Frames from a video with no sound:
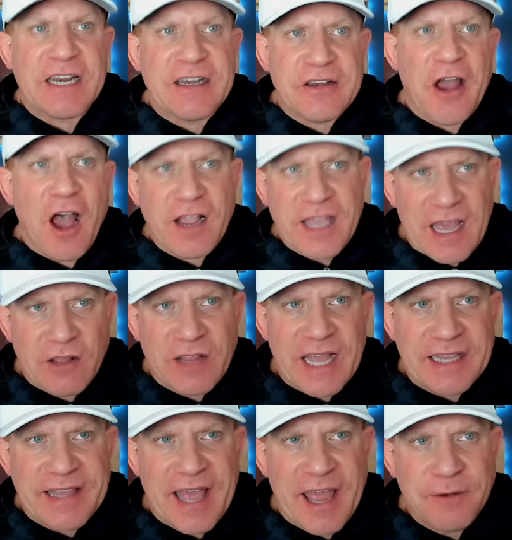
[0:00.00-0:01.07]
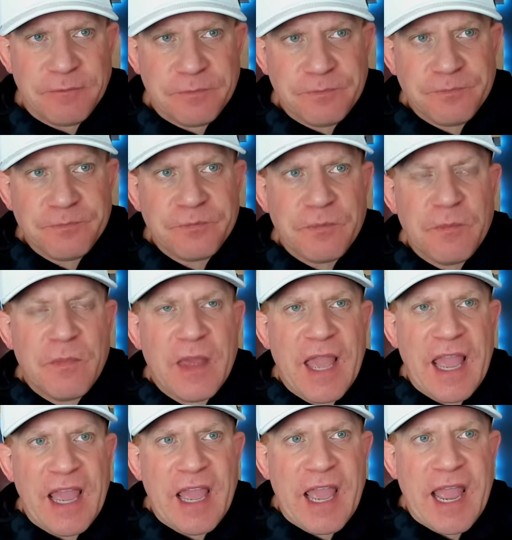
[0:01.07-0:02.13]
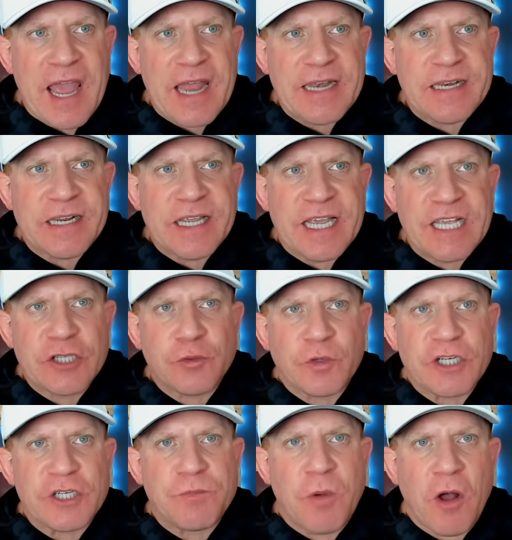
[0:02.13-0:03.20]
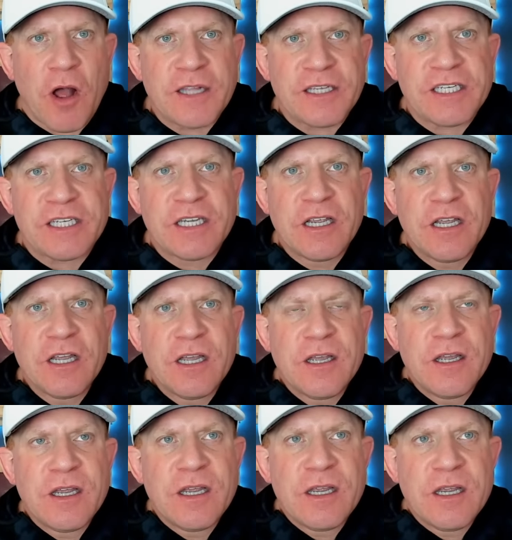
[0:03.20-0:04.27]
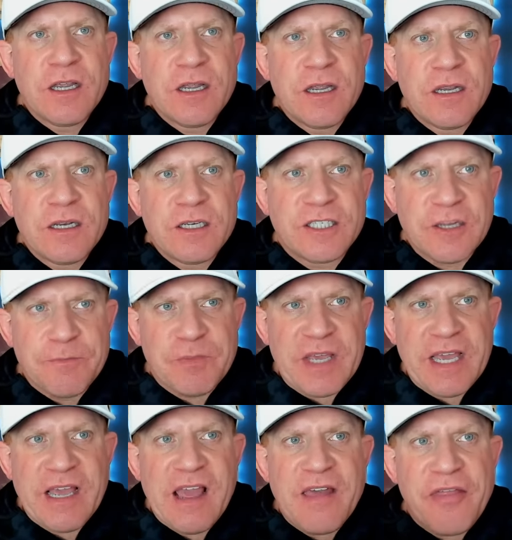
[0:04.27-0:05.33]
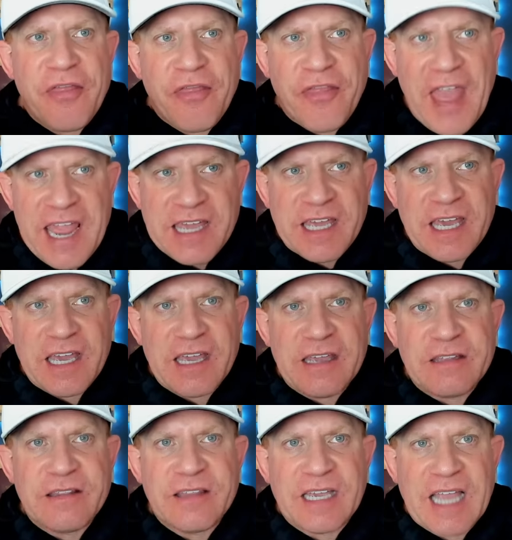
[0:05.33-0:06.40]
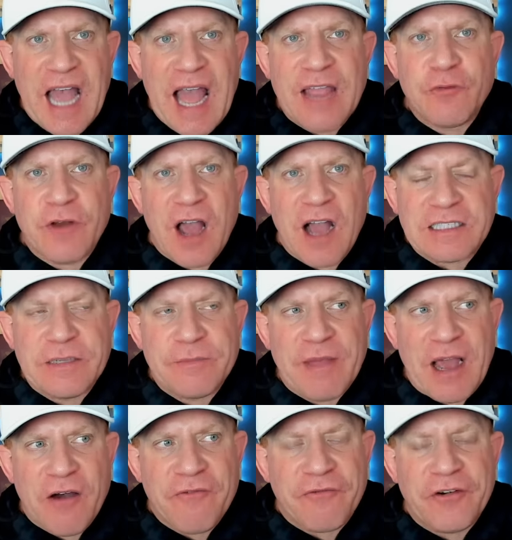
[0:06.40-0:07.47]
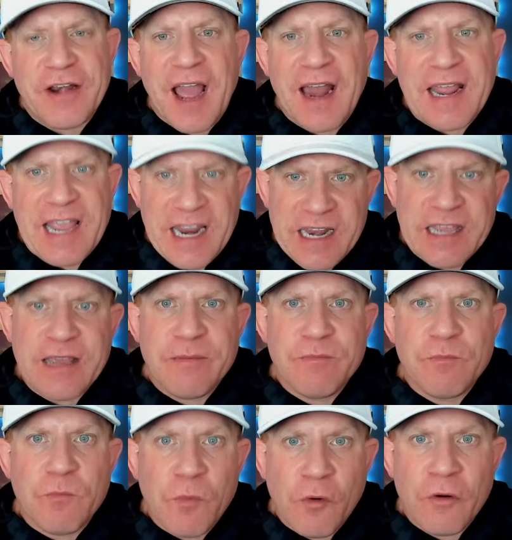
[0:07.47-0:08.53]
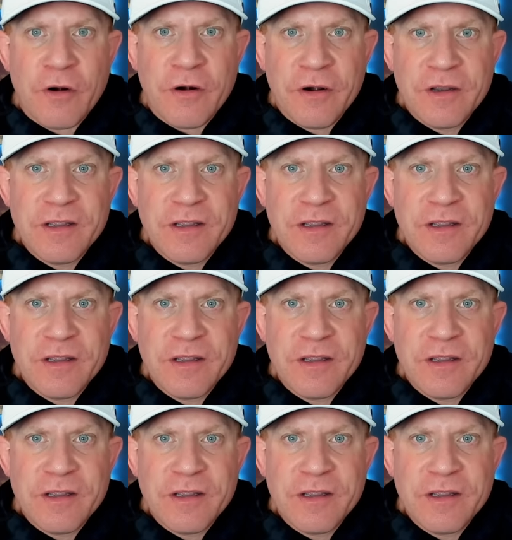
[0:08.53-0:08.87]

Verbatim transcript: a knockout like that and his response to be thanking the guy who knocked him out for not hitting him more.